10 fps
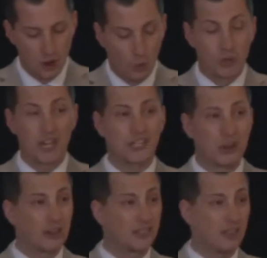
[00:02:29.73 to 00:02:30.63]
which I
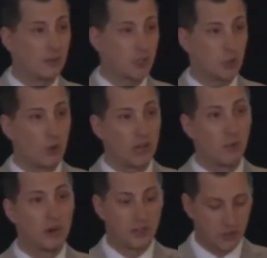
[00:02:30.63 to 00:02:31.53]
took until I was
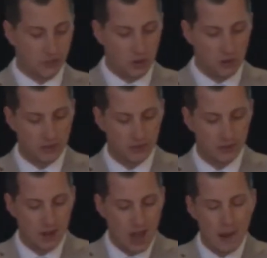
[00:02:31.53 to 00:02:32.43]
21 years old.
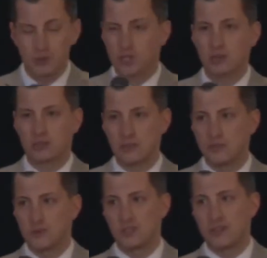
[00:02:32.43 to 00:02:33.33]
I'm sure some of
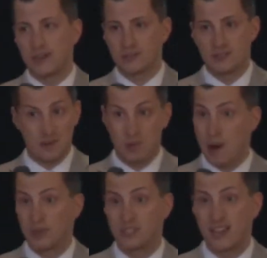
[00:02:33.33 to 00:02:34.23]
you sitting here today
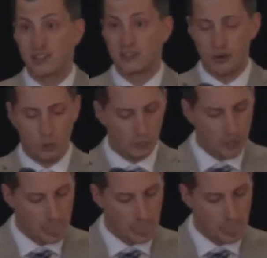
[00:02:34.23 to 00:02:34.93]
probably take it too.